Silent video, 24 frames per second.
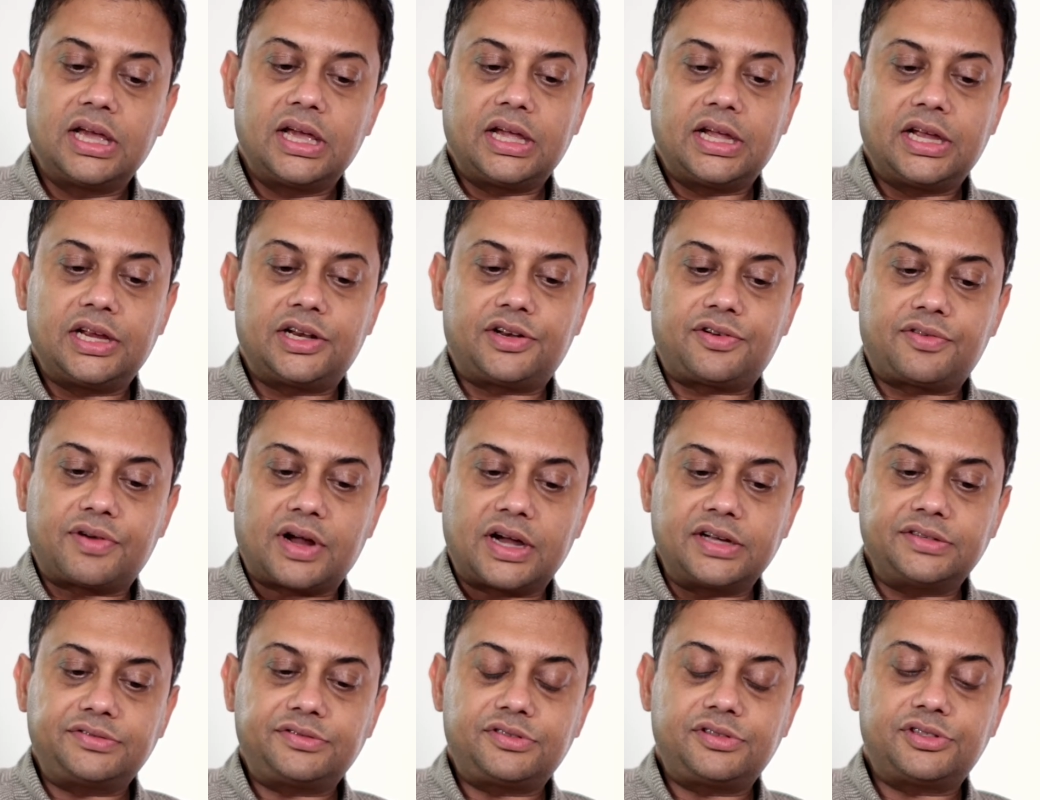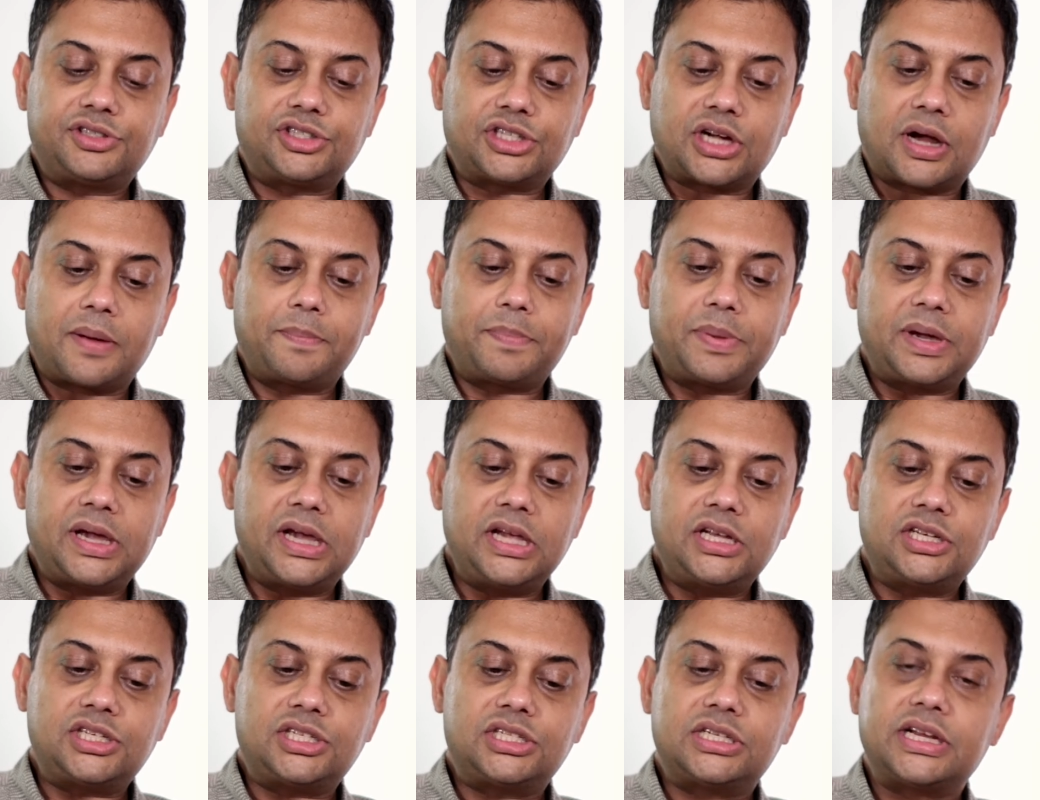he tries to jump
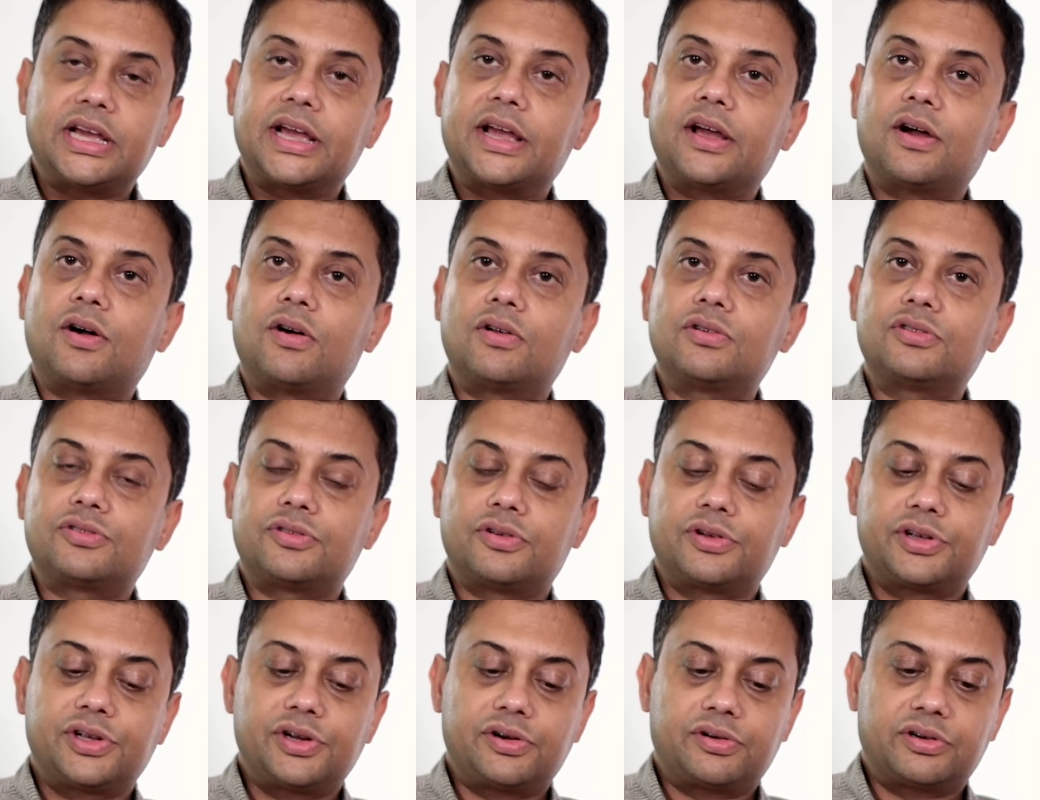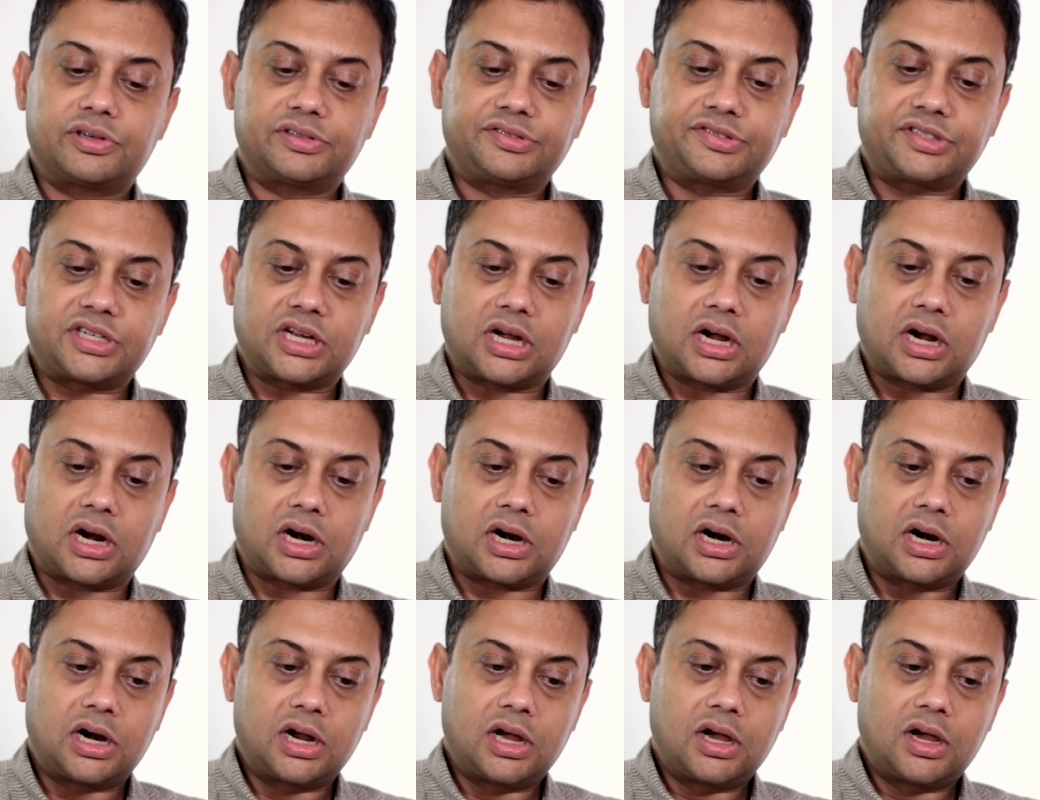each day onto a
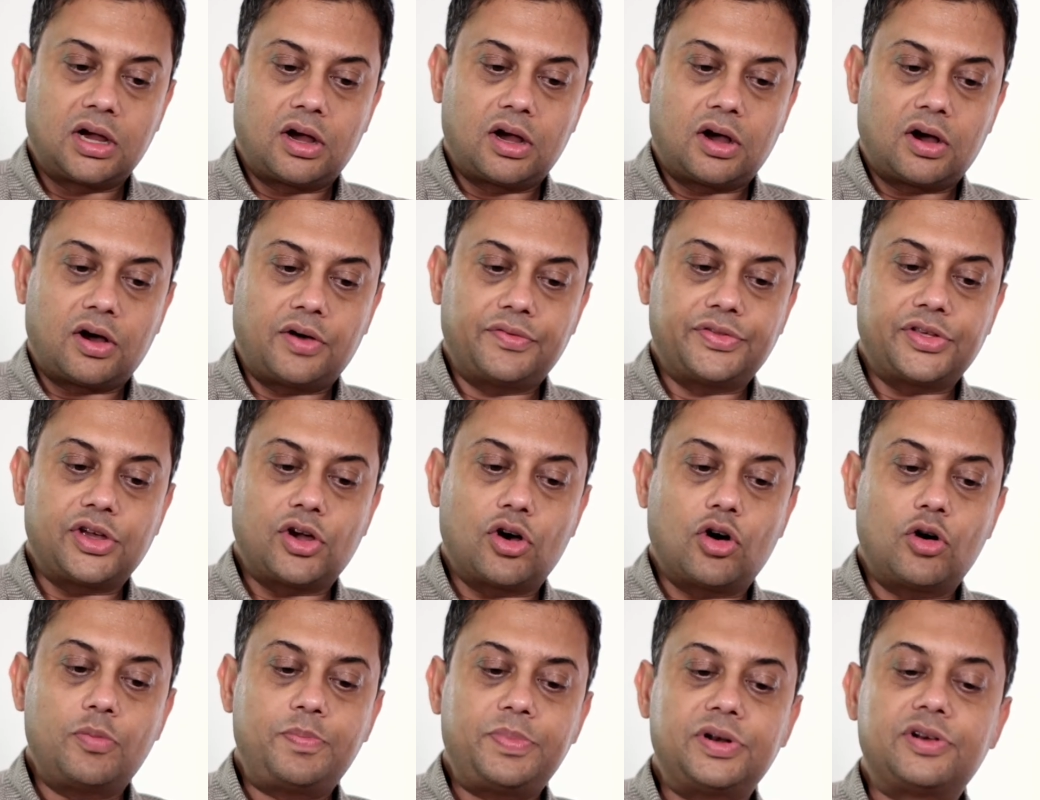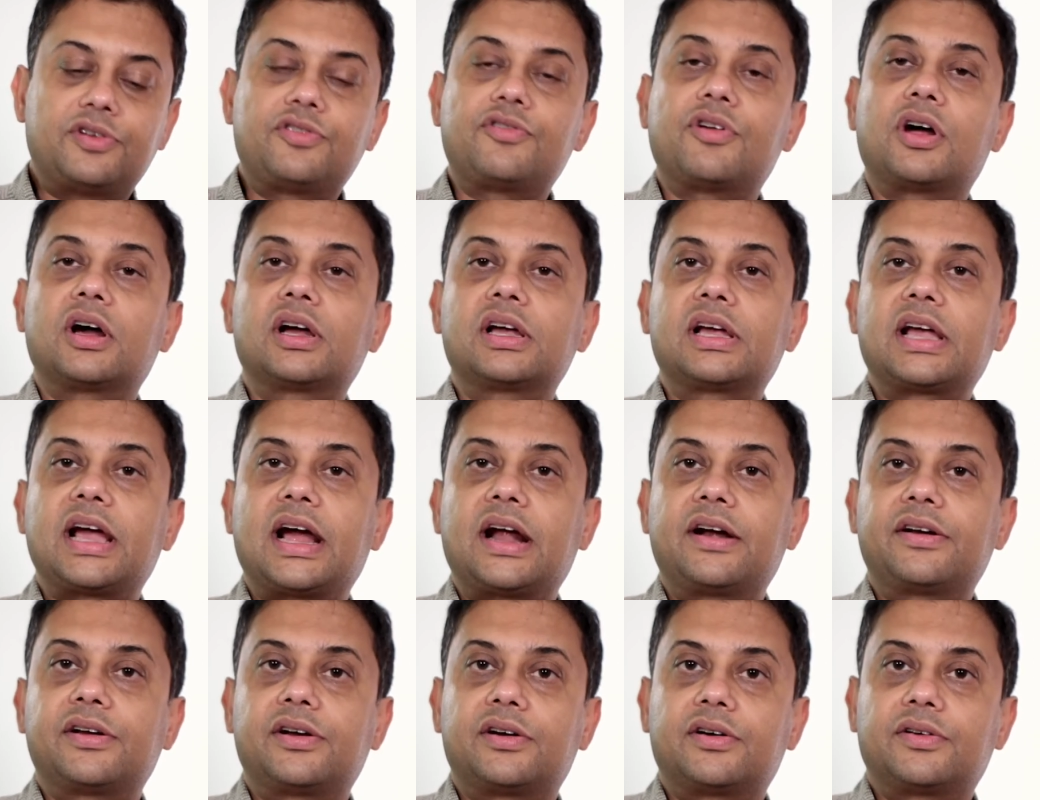Eurostar on the open truck
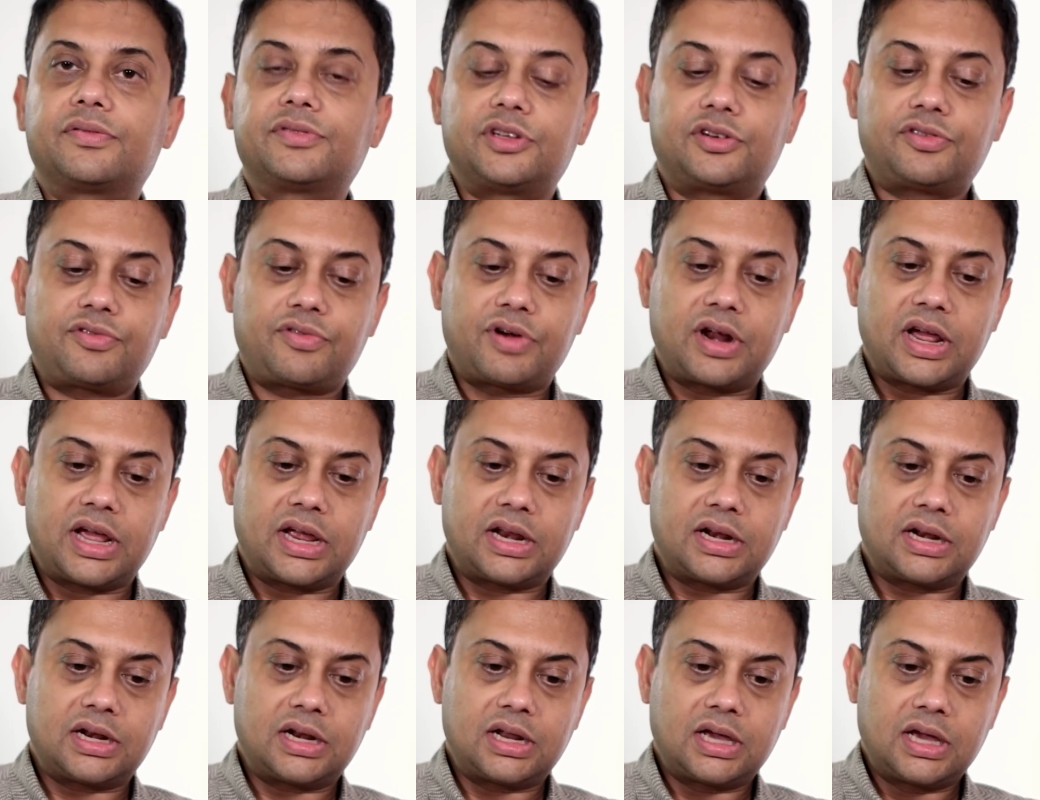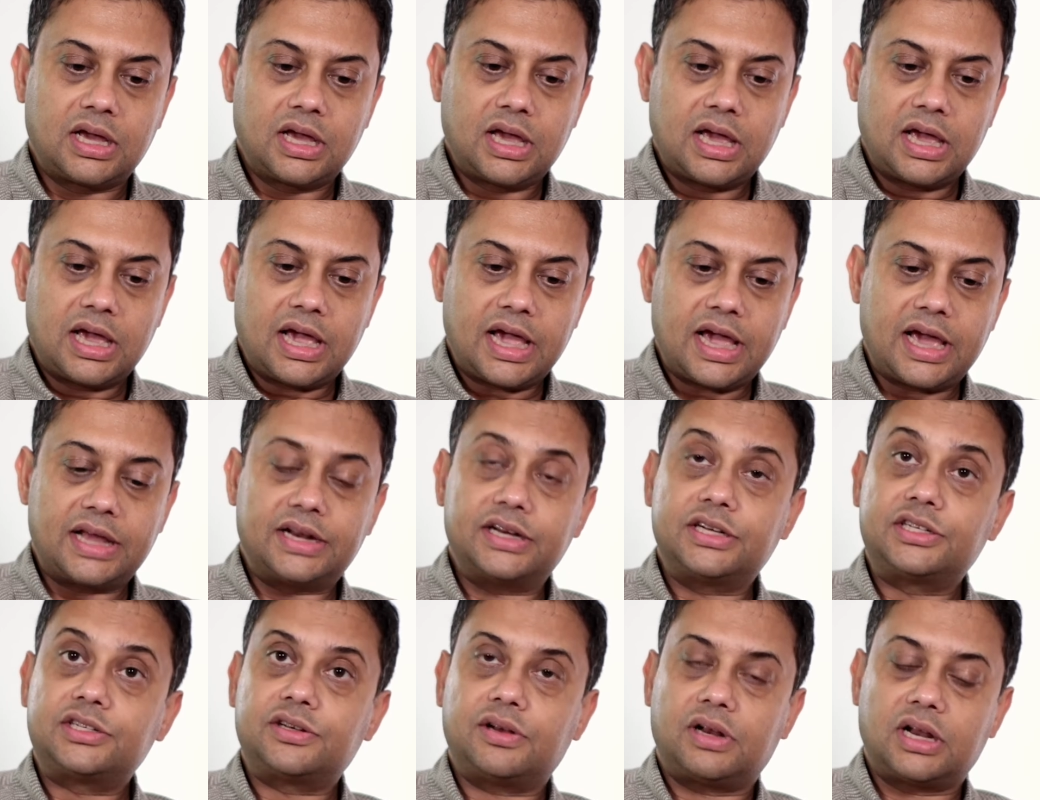carrier of the train
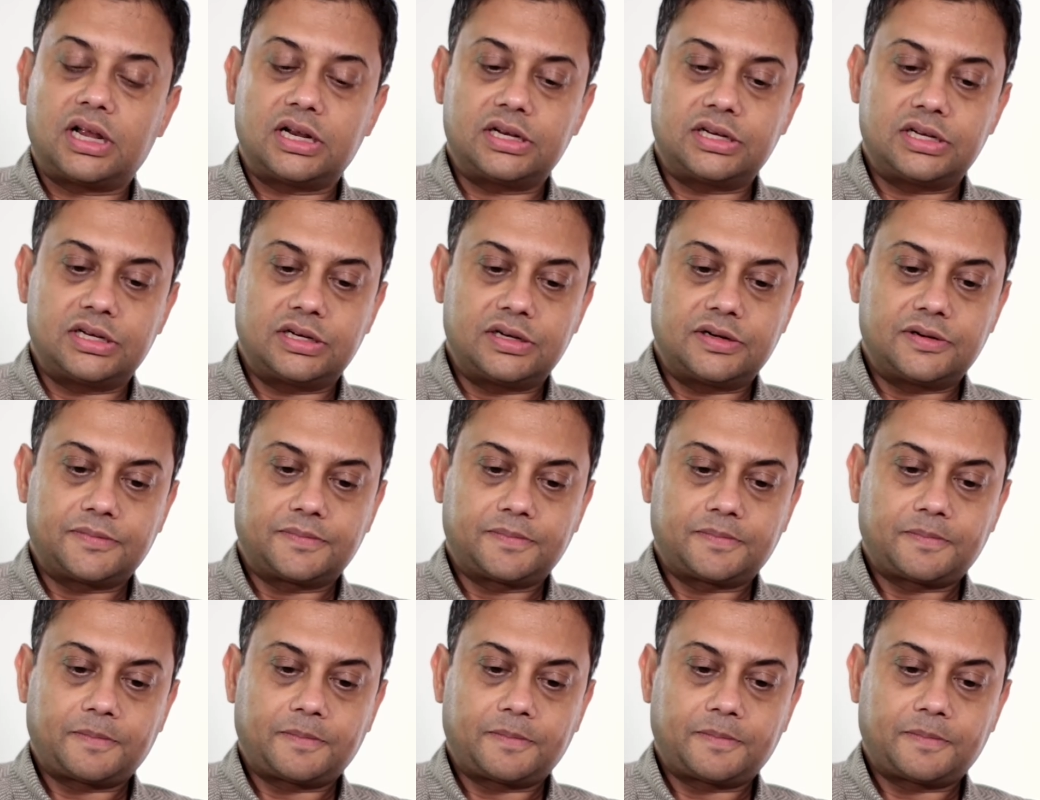headed to London.